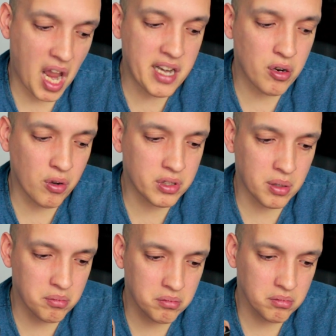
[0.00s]
I told
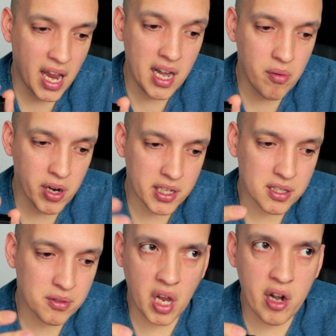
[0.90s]
him
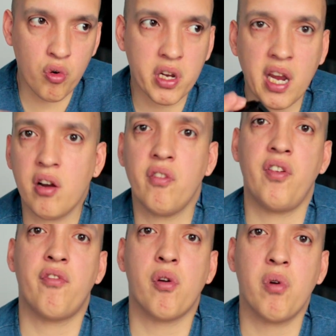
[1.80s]
anyways. I don't care if
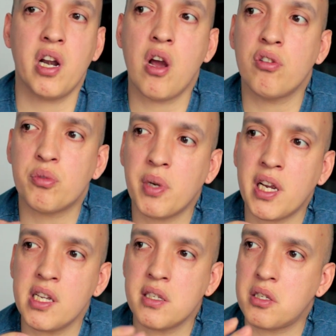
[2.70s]
everyone knows,
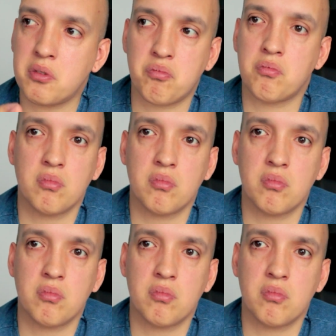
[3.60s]
because